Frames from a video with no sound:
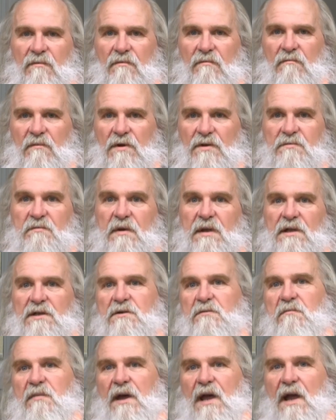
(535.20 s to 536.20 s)
must be
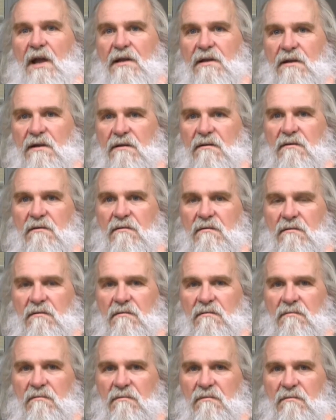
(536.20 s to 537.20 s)
inspected.
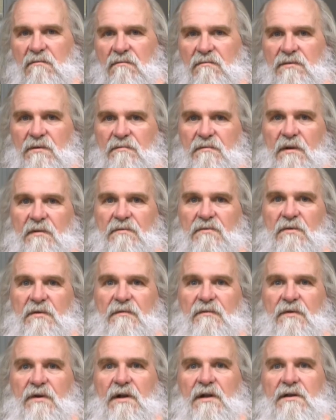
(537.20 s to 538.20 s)
Sometimes we
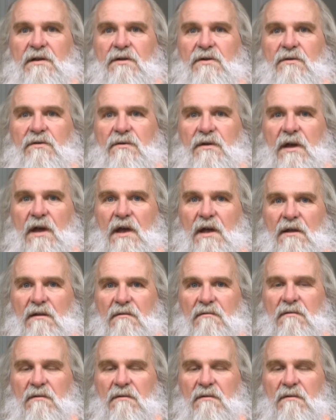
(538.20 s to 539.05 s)
forget to do that.